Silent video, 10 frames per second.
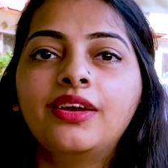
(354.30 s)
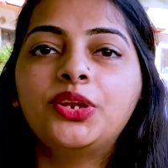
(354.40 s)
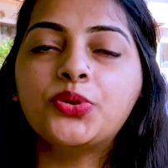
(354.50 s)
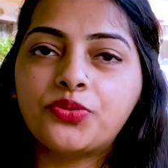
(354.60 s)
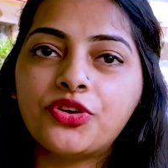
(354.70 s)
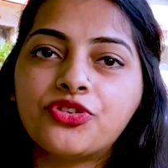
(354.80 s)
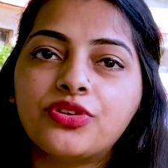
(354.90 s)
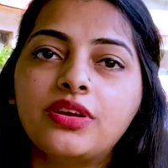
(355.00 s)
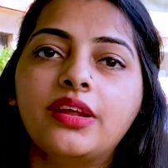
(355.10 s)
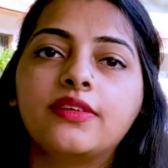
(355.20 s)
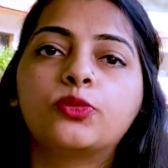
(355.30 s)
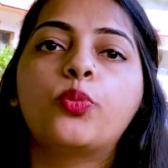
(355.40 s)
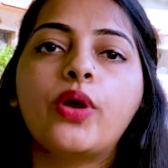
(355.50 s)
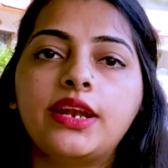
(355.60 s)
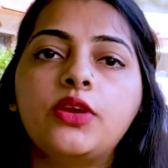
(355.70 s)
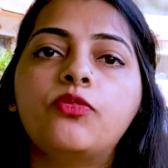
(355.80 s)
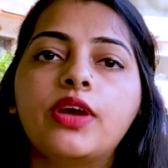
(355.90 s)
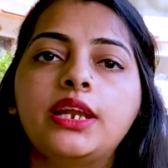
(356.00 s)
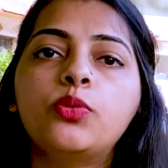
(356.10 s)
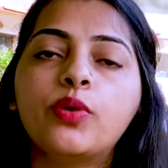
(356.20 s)
Nutrition is very,
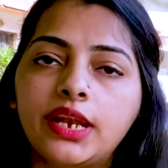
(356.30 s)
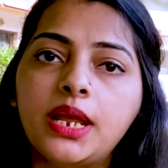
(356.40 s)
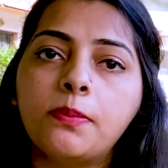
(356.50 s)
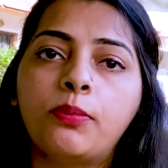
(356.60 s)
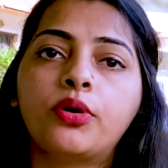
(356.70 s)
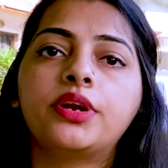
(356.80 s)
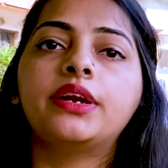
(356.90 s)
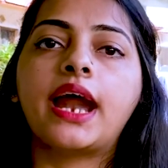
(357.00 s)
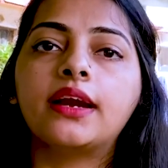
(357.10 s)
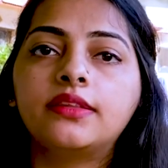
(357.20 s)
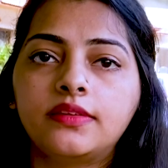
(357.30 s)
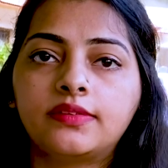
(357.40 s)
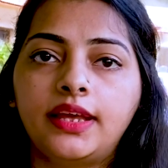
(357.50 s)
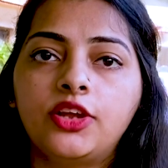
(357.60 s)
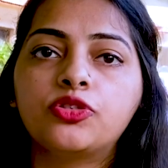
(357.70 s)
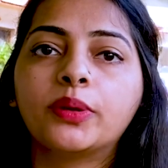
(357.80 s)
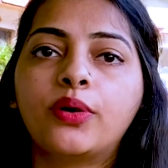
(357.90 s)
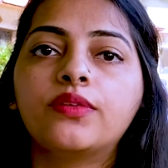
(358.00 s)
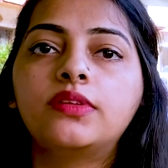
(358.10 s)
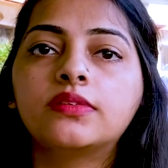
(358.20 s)
very, very important at this age,
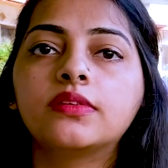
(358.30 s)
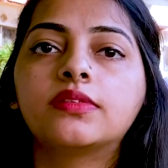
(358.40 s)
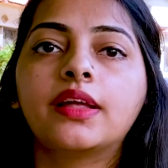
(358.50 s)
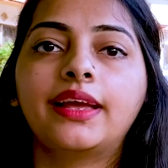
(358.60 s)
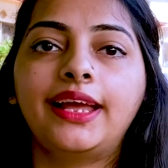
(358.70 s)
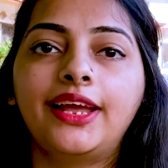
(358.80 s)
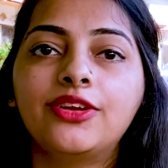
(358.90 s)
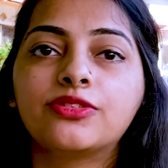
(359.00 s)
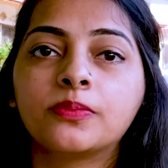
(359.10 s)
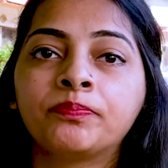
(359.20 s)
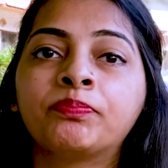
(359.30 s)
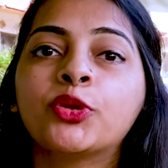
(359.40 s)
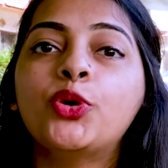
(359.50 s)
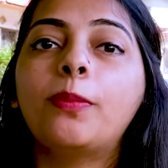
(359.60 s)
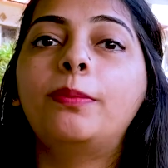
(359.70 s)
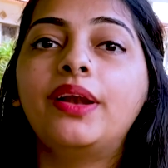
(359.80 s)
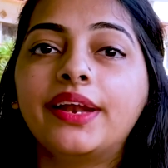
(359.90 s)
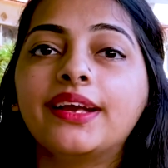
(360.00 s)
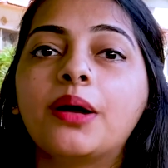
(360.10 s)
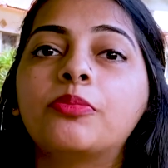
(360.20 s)
because this is the age you are
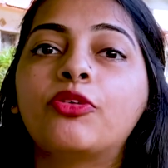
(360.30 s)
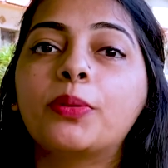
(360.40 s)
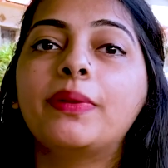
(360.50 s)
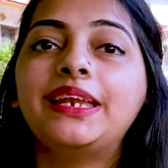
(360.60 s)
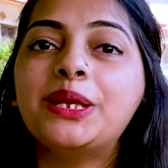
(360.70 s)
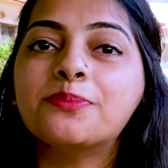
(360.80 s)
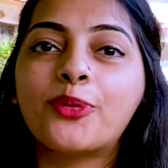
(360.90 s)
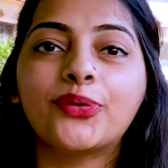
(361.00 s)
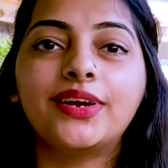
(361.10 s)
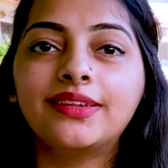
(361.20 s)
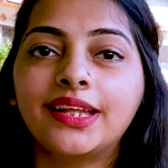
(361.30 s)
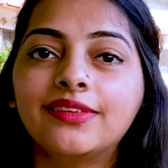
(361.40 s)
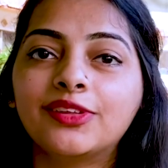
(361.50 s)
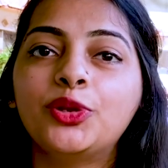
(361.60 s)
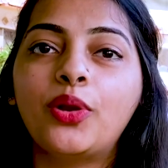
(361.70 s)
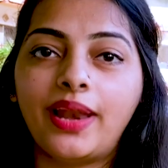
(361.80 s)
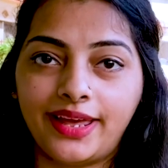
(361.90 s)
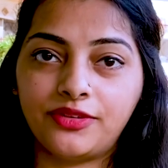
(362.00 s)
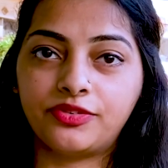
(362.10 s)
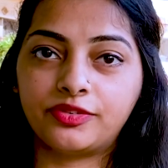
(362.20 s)
building up for many important things in your
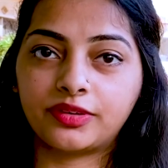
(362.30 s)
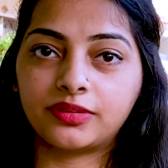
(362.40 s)
life.